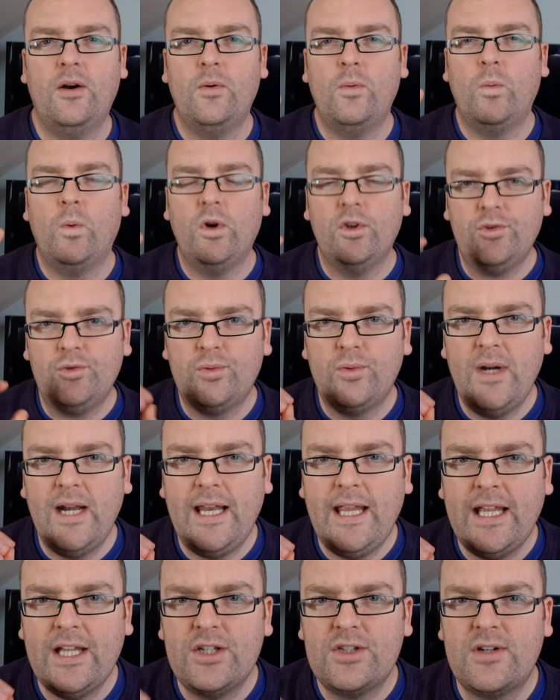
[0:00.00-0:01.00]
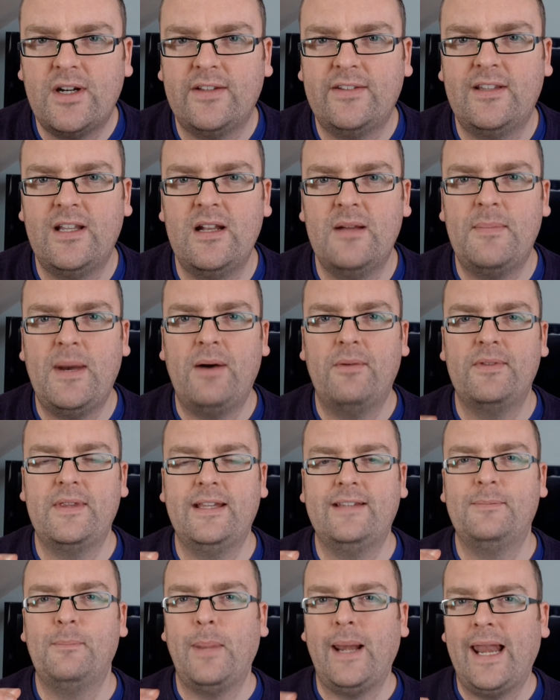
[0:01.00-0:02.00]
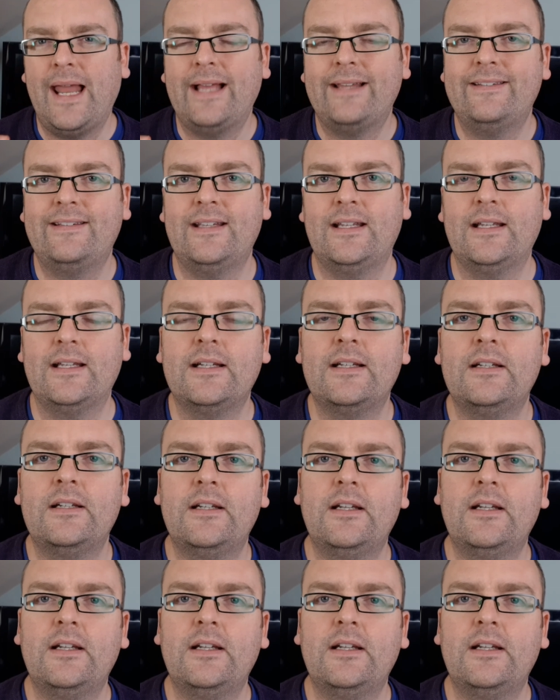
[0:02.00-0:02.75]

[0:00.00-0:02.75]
what's really interesting about this plaiting,